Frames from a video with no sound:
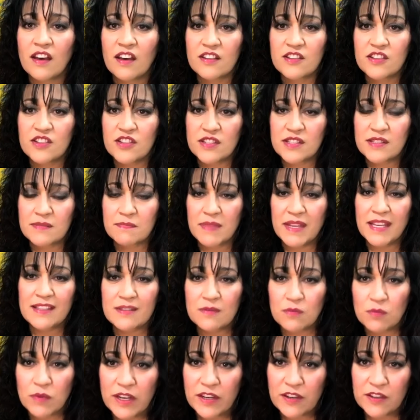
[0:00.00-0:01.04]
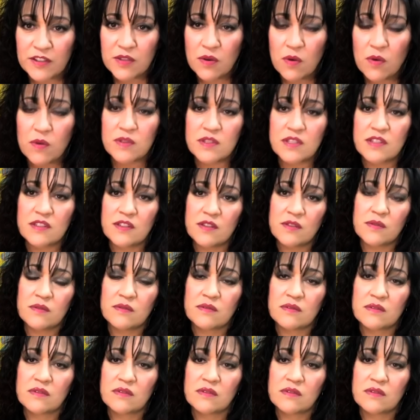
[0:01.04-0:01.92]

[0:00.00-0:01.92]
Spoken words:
just being what you're told to do,